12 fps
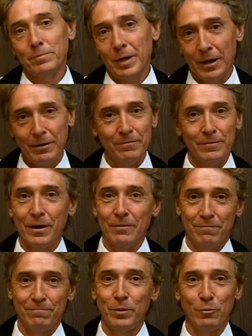
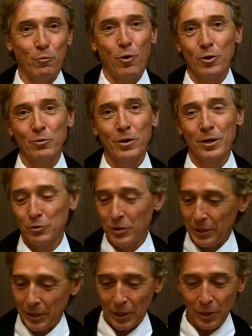I've been walking around
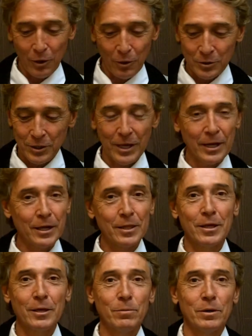trying to get clothes and that kind of
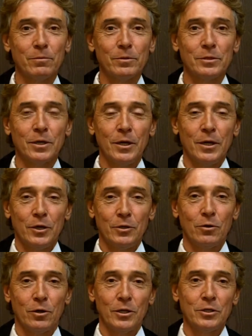thing, but it was
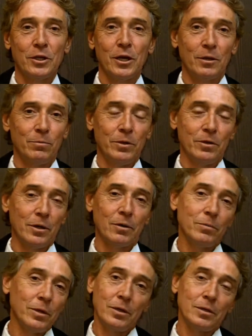you all educated me, you
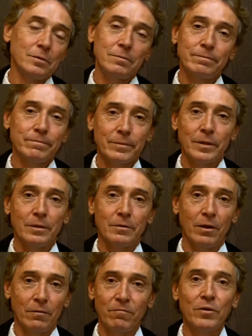helped me
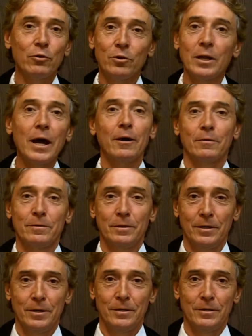in figuring it out.
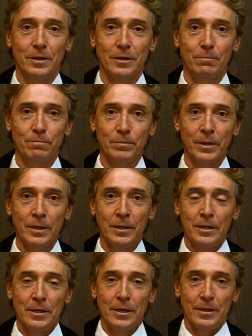And
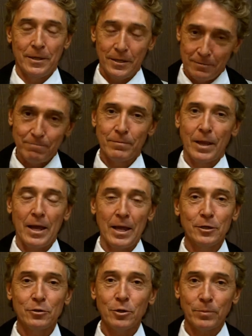then I
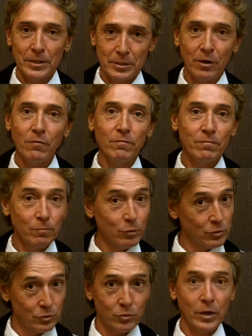had to do it myself,
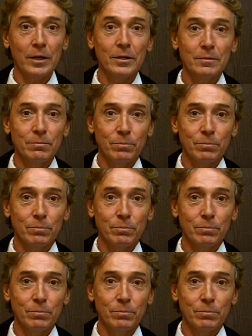which was great.